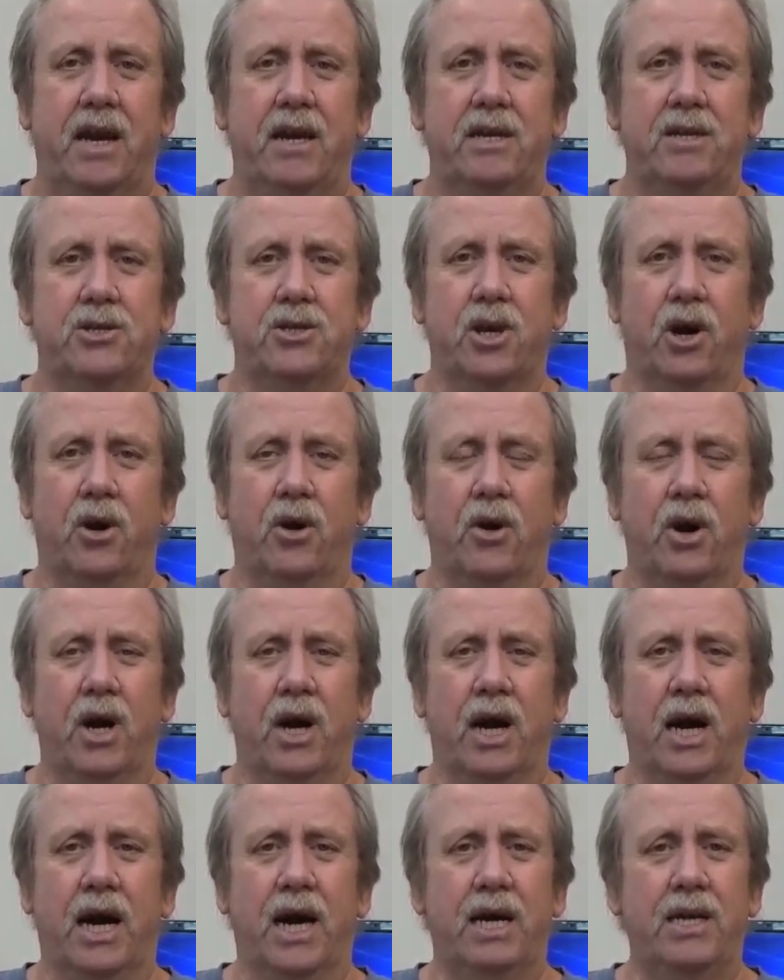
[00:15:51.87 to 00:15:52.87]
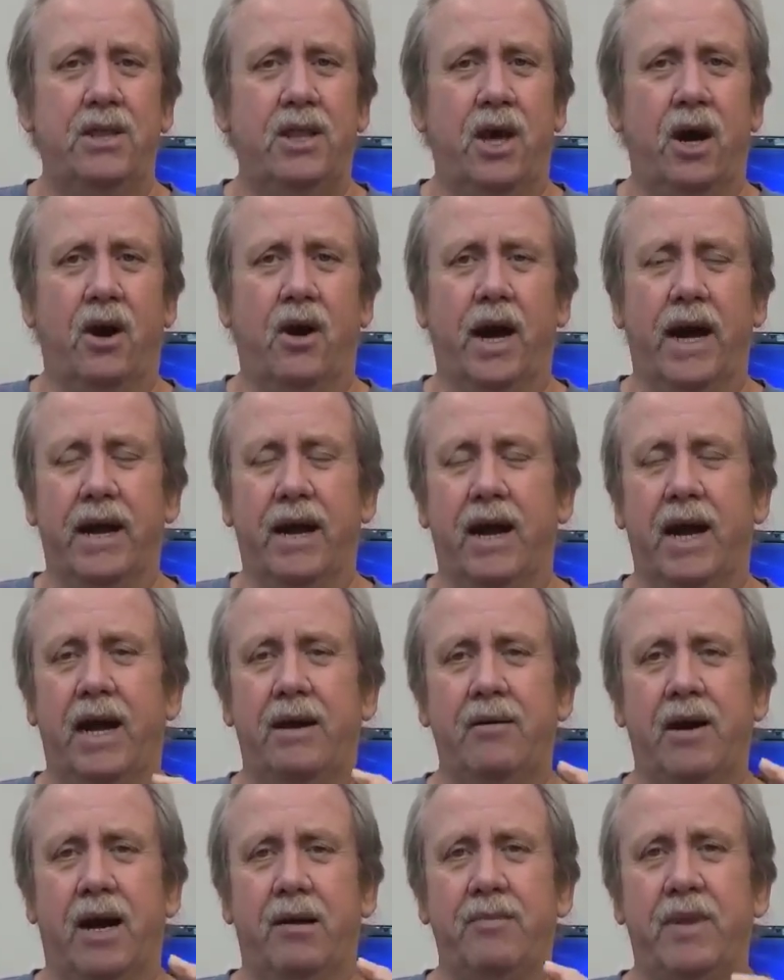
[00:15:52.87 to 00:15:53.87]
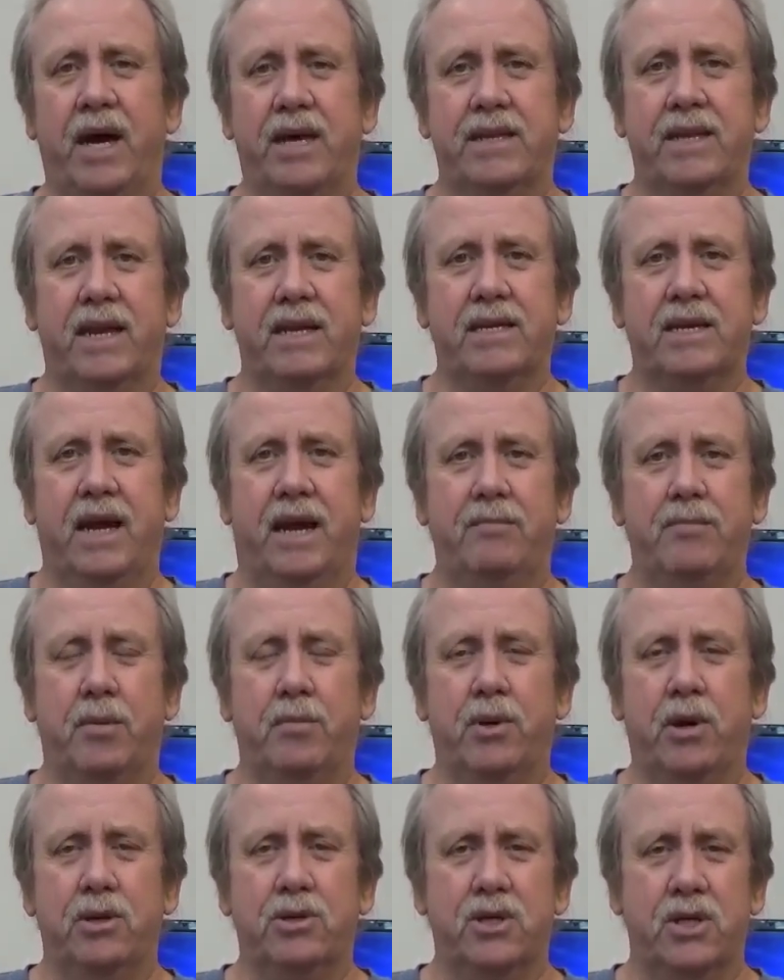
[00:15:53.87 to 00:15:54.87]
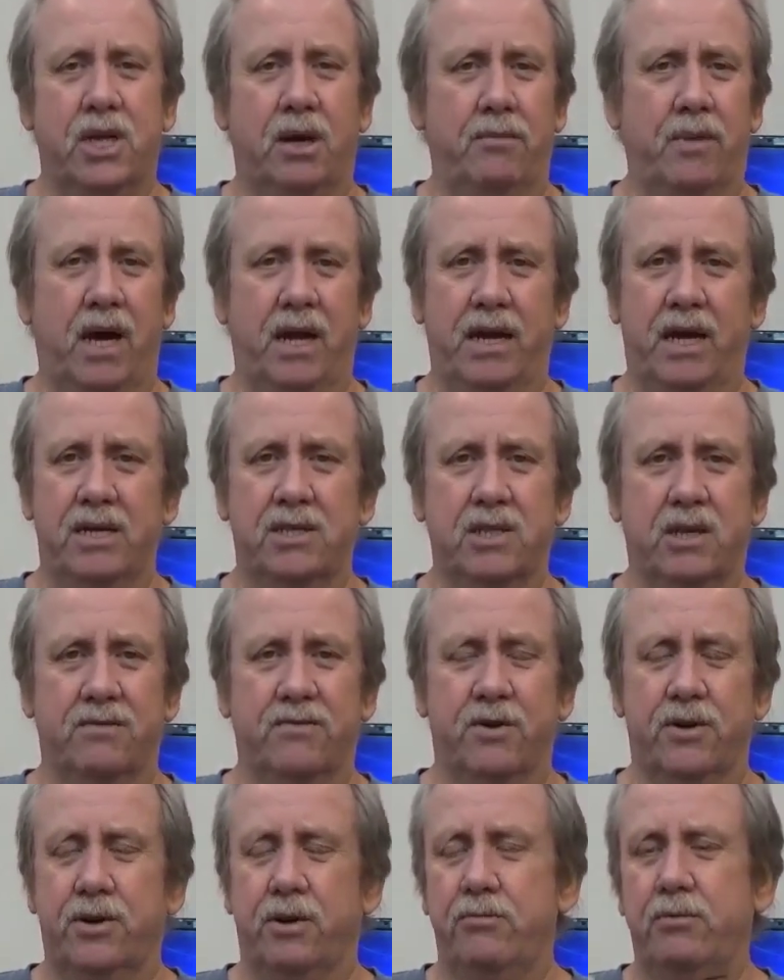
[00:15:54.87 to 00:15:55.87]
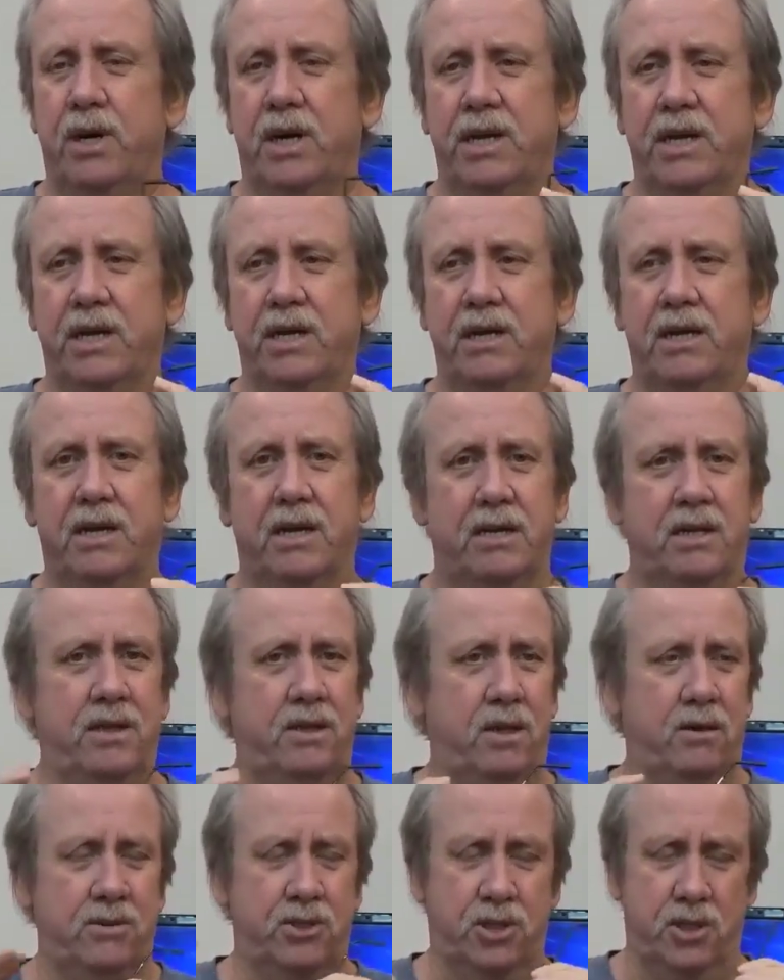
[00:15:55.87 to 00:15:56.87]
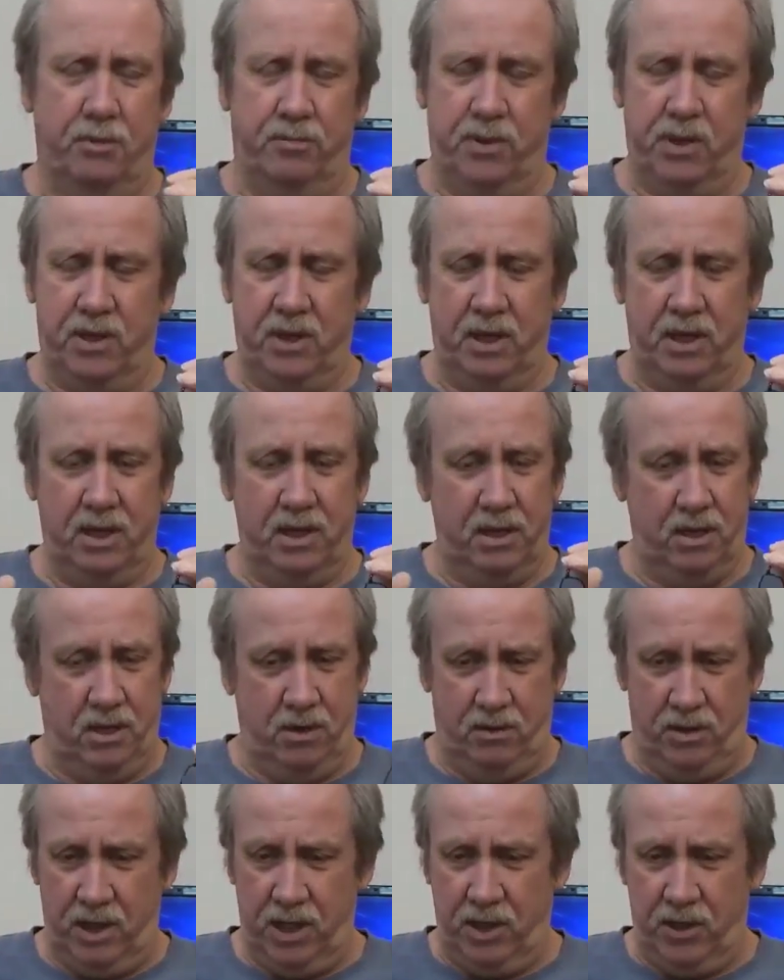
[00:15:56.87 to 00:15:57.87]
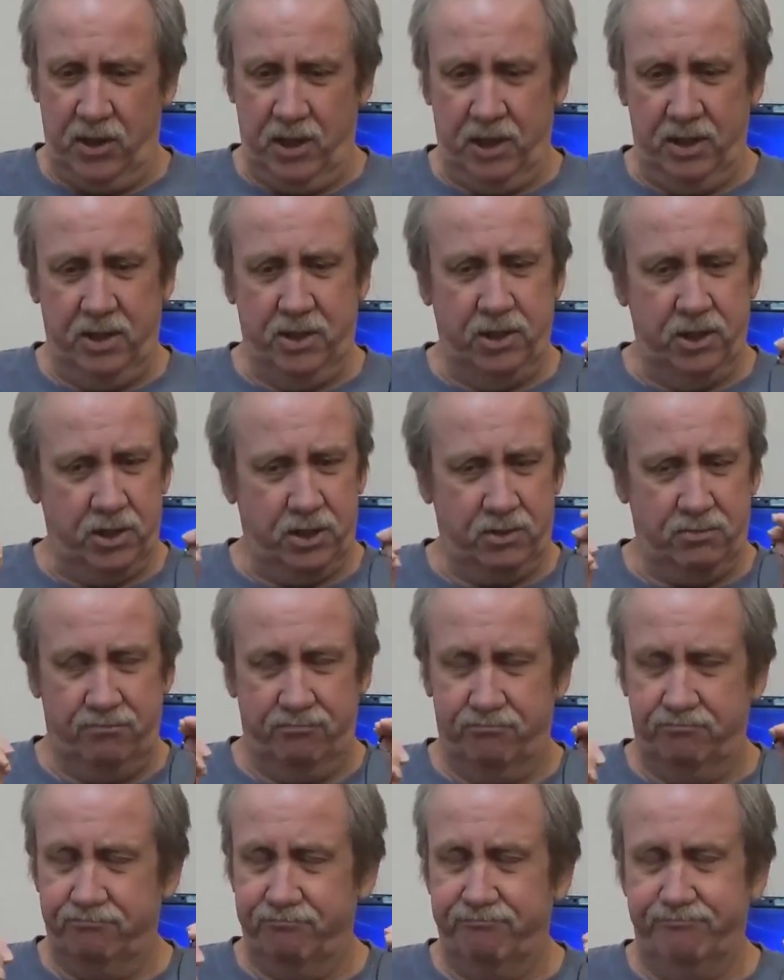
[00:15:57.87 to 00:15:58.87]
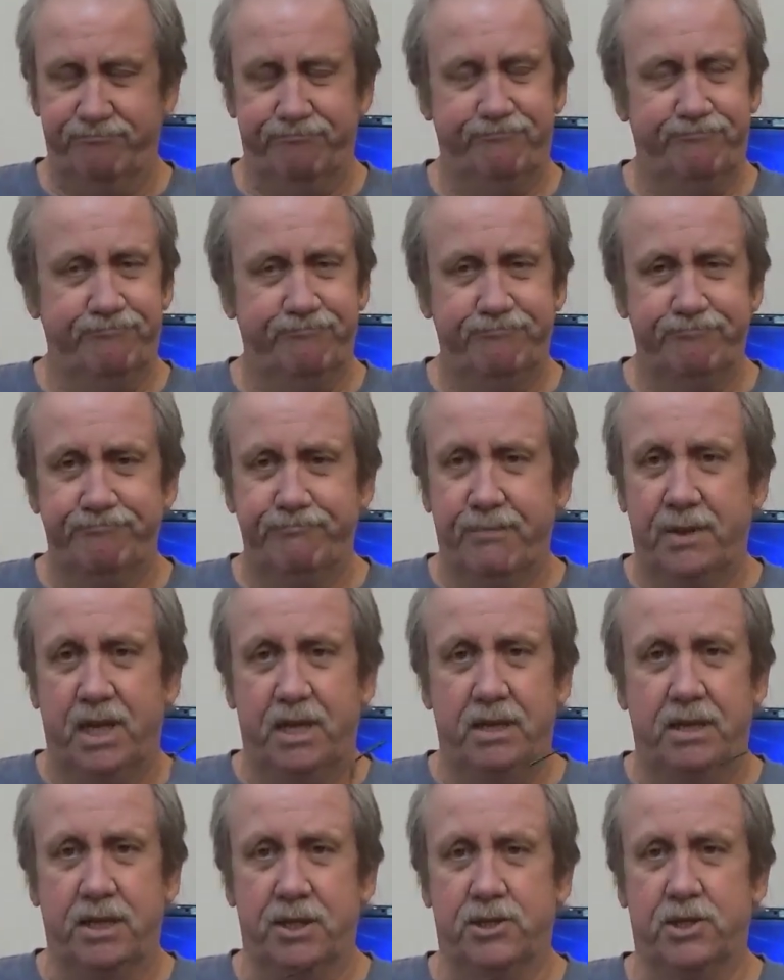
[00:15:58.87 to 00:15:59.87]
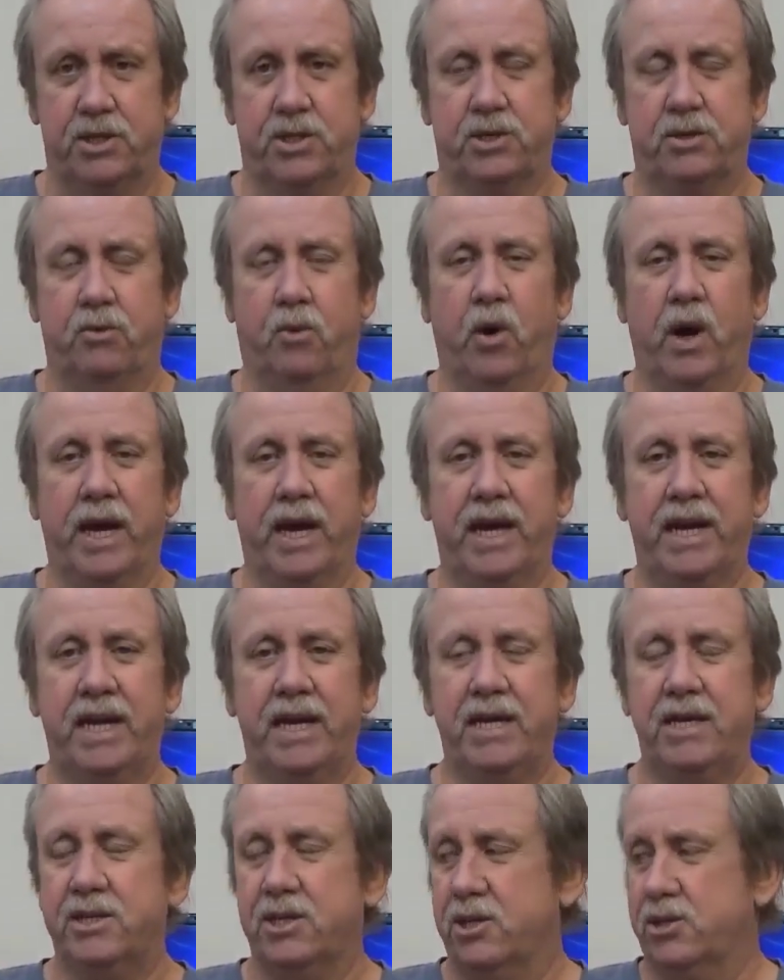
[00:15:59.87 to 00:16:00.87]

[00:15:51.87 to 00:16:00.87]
So, uh, no, I, I, I'm not that type of person. I'm not asking for no money, no sympathy, no nothing. Just this is the way it is.